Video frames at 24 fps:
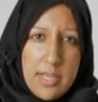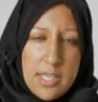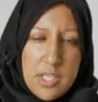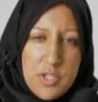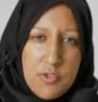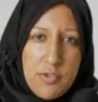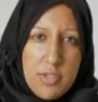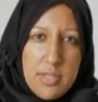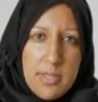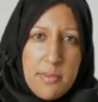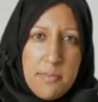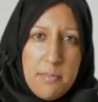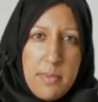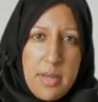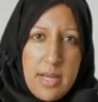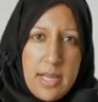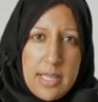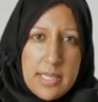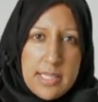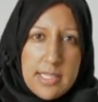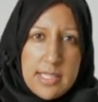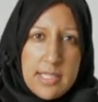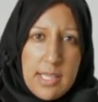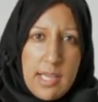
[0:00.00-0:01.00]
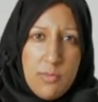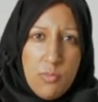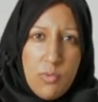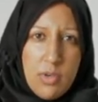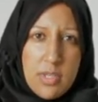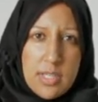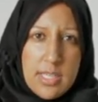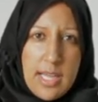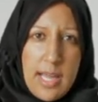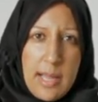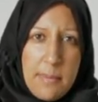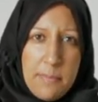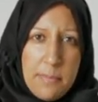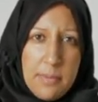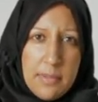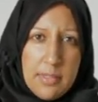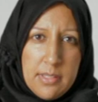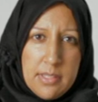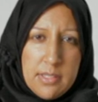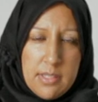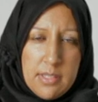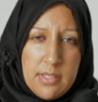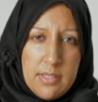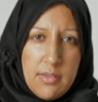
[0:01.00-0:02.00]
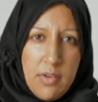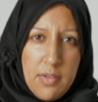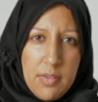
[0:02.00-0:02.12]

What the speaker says: Hazrat Abbas and what happened